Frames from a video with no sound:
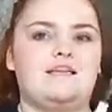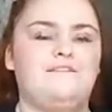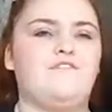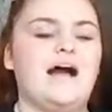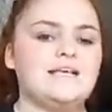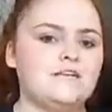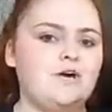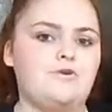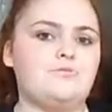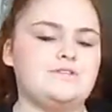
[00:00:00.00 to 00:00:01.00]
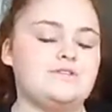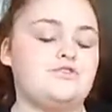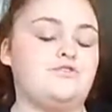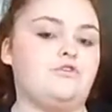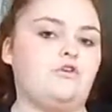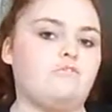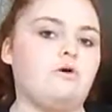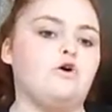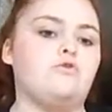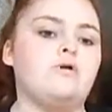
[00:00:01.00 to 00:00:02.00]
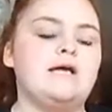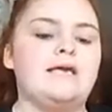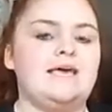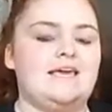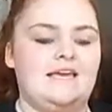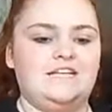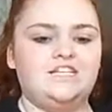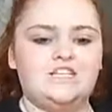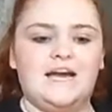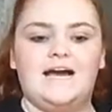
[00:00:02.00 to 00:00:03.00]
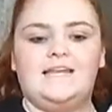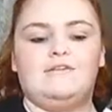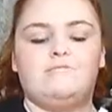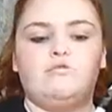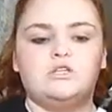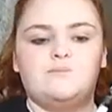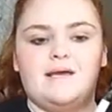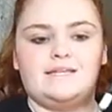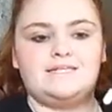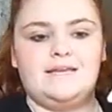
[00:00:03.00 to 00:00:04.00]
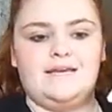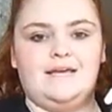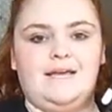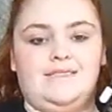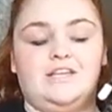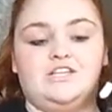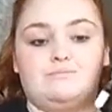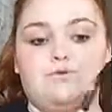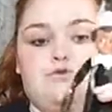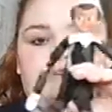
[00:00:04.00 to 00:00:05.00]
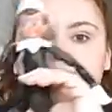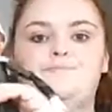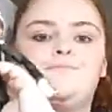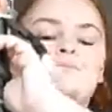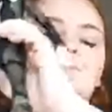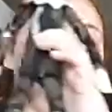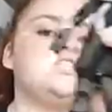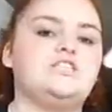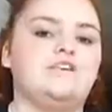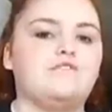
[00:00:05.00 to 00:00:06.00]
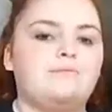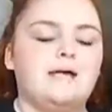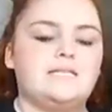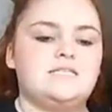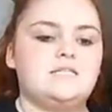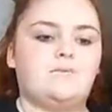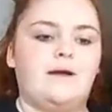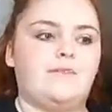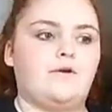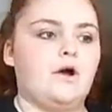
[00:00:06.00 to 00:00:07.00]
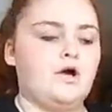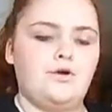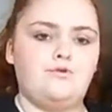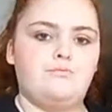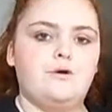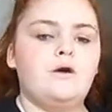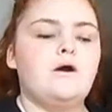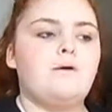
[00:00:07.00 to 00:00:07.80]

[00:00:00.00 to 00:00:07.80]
He flies home to the North Pole each night and he reports back to Santa, and they just move him to different places around their home.